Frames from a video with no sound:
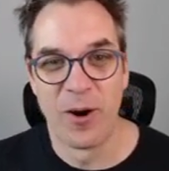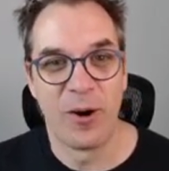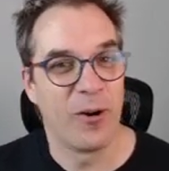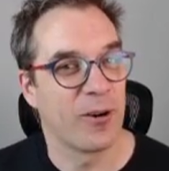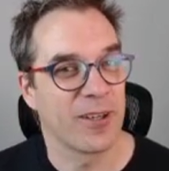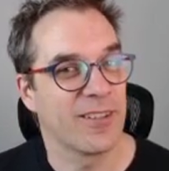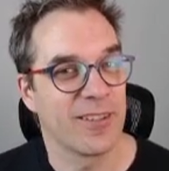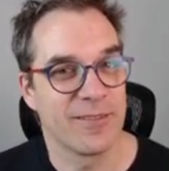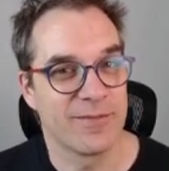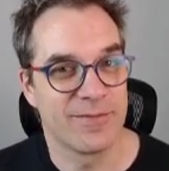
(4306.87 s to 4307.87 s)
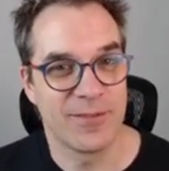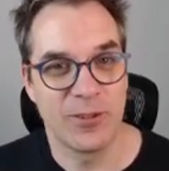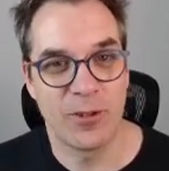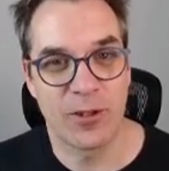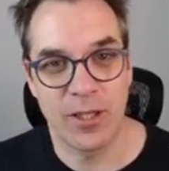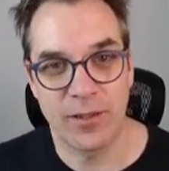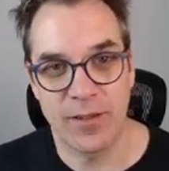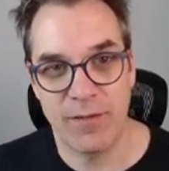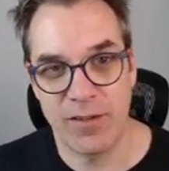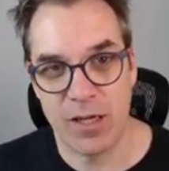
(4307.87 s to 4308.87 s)
or you're not a
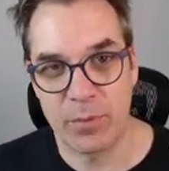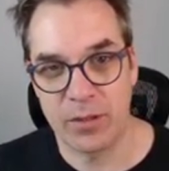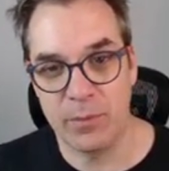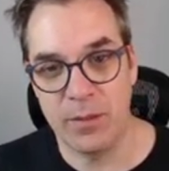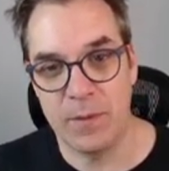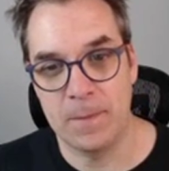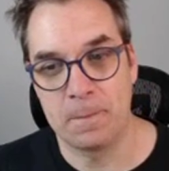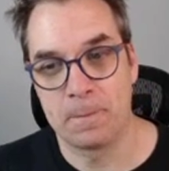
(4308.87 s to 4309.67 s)
developer maybe.